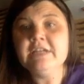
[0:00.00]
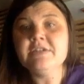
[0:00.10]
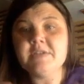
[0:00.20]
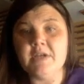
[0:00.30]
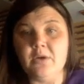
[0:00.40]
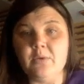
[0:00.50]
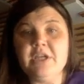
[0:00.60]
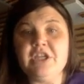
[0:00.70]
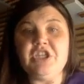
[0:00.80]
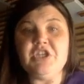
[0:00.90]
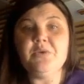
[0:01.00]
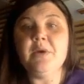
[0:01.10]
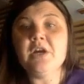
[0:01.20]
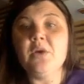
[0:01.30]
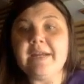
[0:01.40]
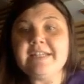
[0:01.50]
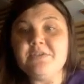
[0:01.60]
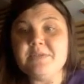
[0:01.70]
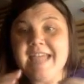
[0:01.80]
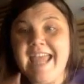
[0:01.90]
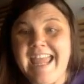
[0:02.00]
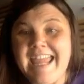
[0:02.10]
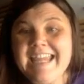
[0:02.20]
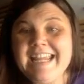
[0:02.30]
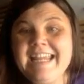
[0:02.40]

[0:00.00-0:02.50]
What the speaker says: So you are going to take